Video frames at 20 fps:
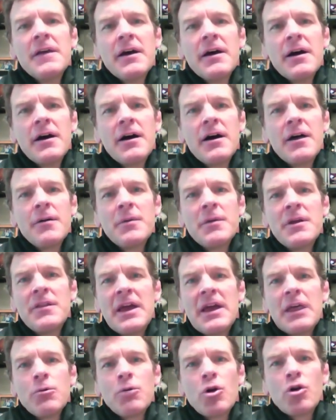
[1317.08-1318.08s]
And
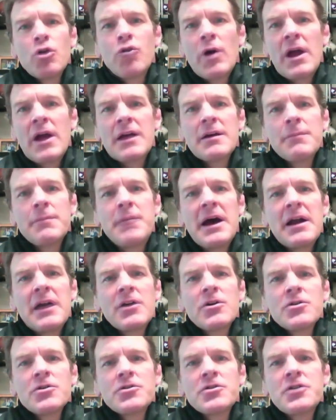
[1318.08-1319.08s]
they were great
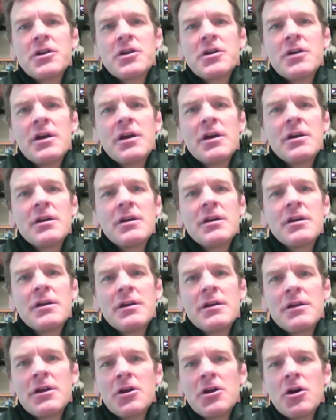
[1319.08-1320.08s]
competitors and
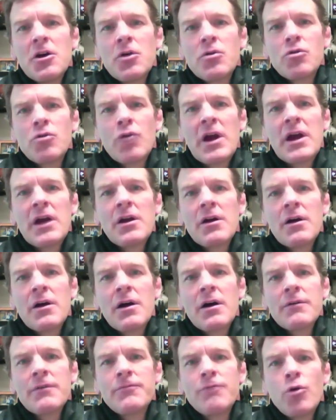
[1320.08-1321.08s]
you know, great
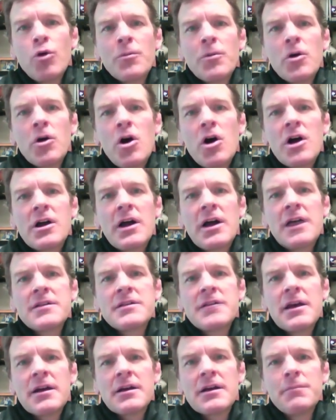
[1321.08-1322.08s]
former Hawkeyes
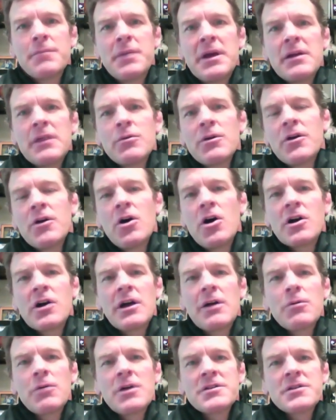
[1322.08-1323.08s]
that competed with the Hawkeye
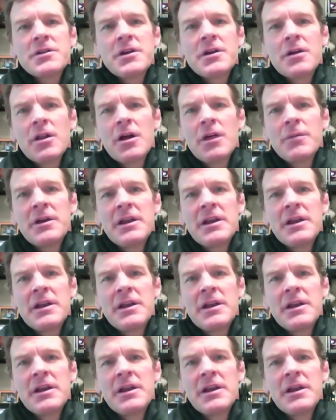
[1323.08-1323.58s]
Wrestling Club.